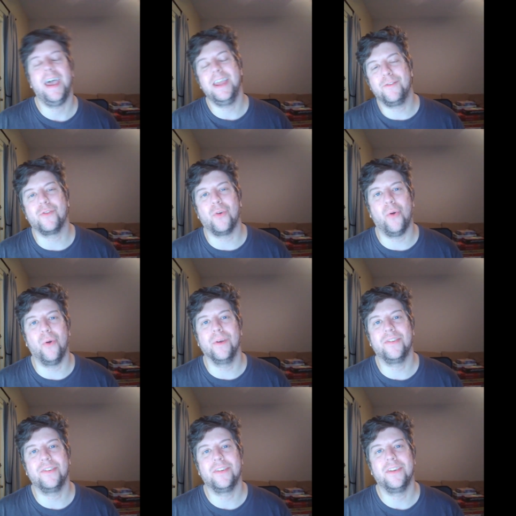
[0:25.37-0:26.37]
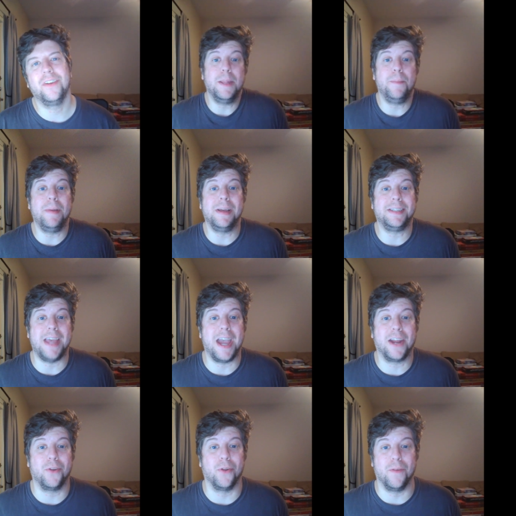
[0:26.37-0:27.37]
and of course, the best
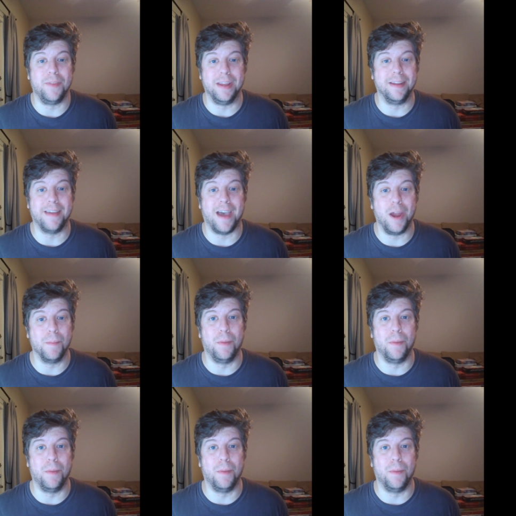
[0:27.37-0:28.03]
actor of the entire